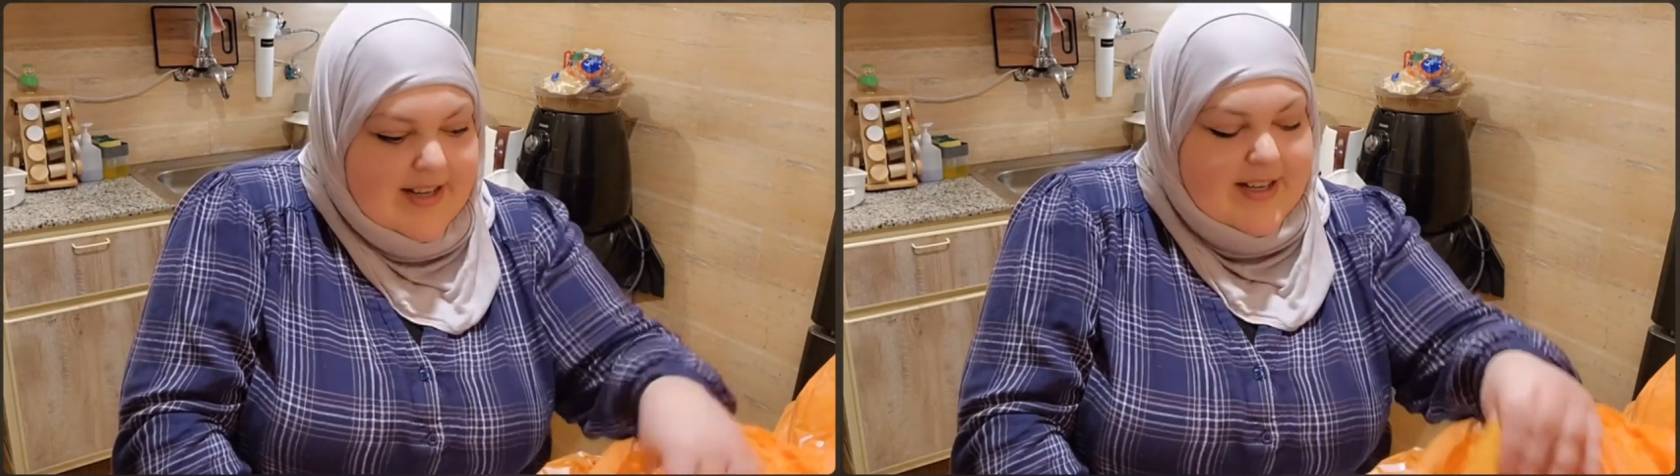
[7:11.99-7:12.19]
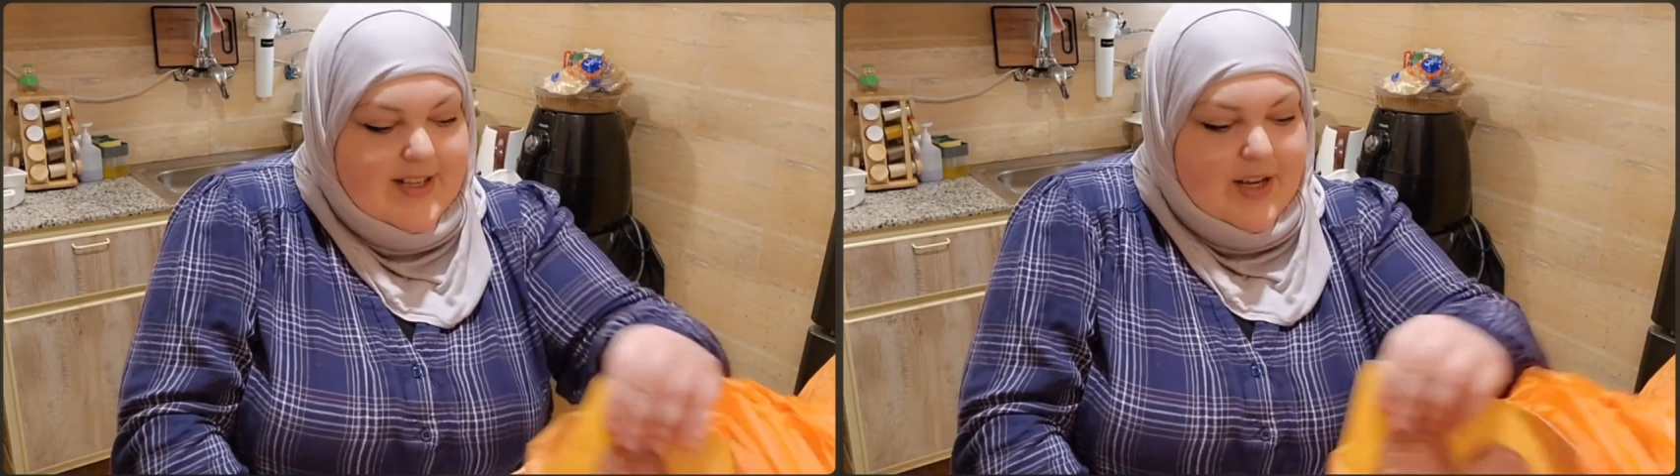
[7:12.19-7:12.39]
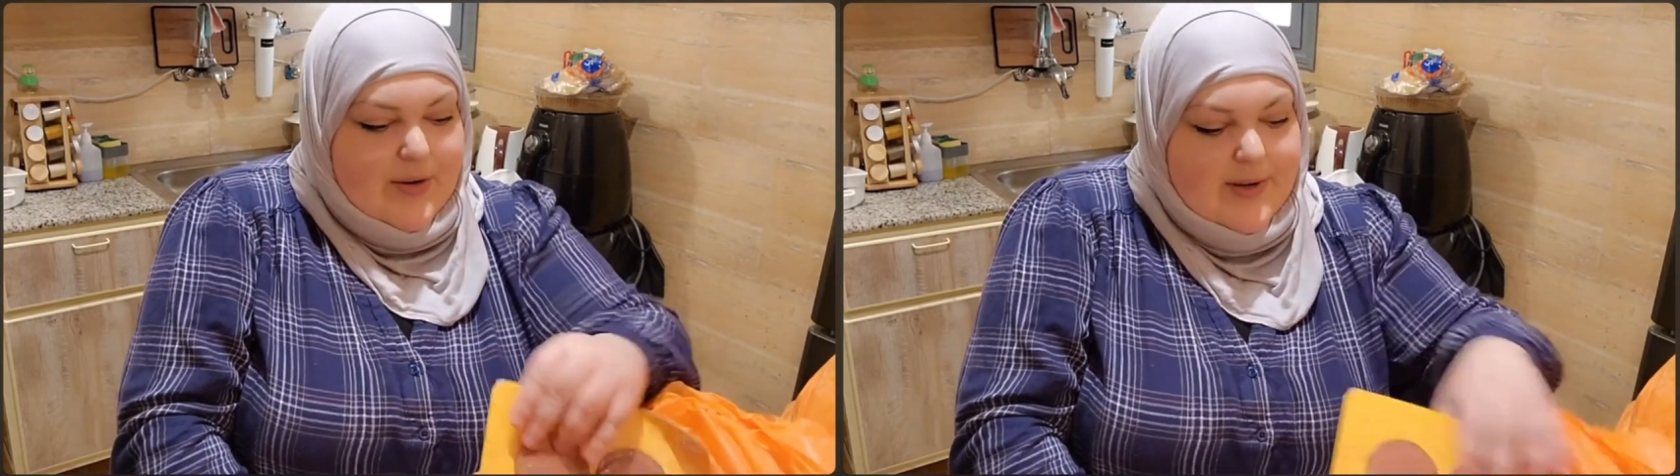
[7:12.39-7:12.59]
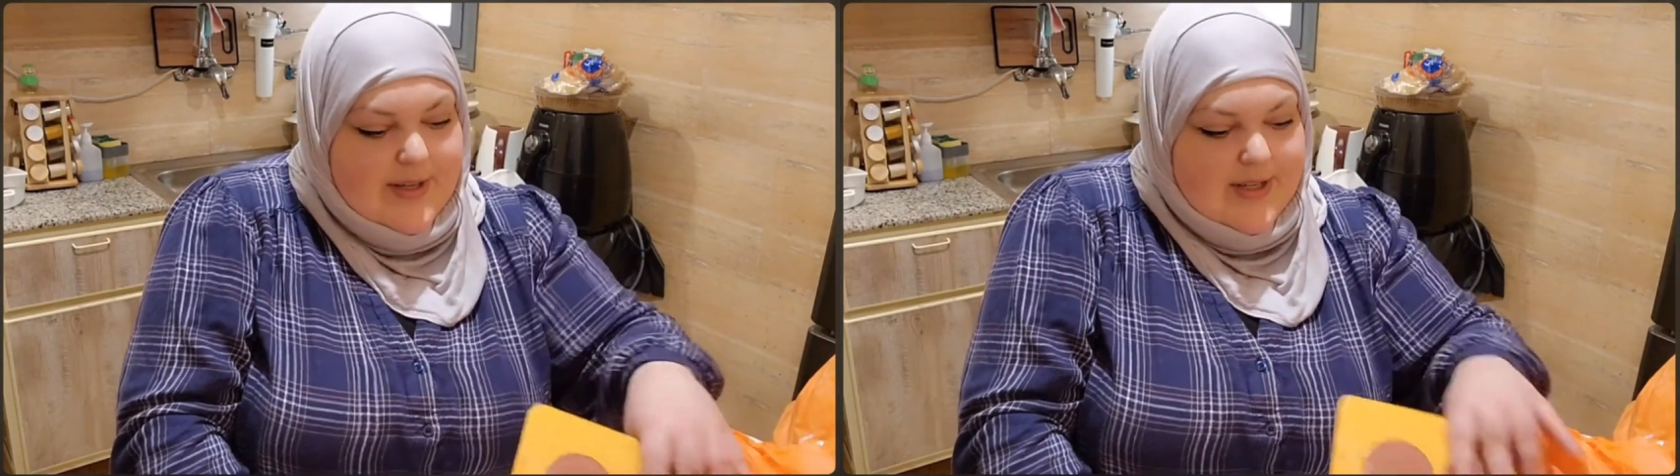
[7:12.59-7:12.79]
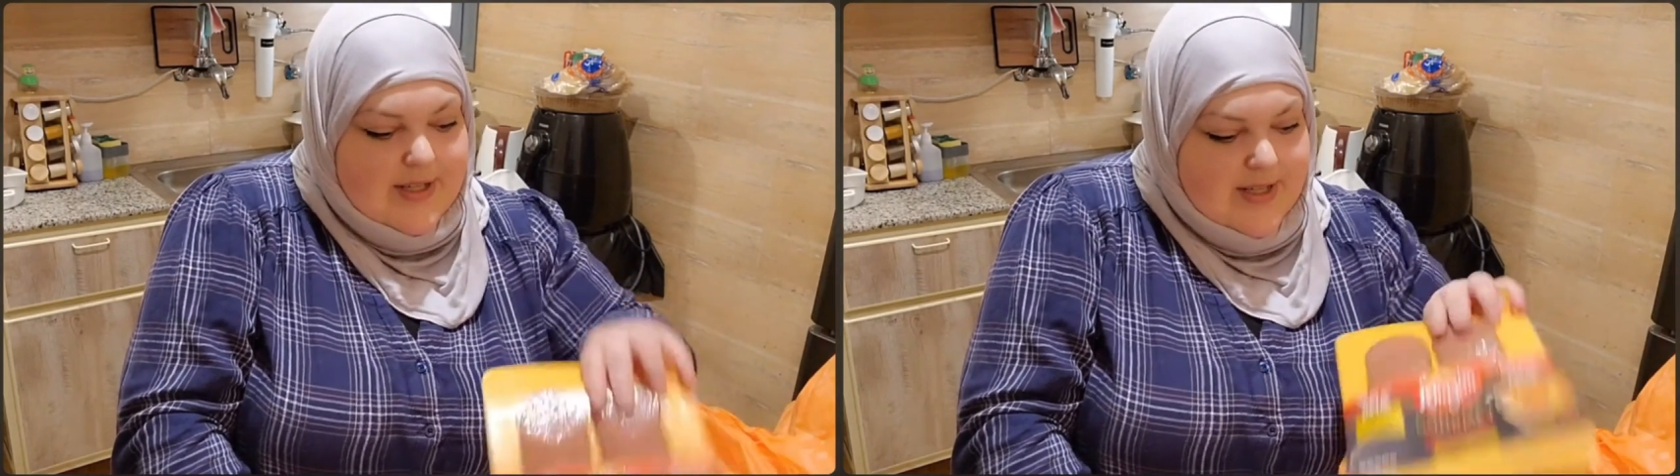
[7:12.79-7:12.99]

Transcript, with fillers: right, so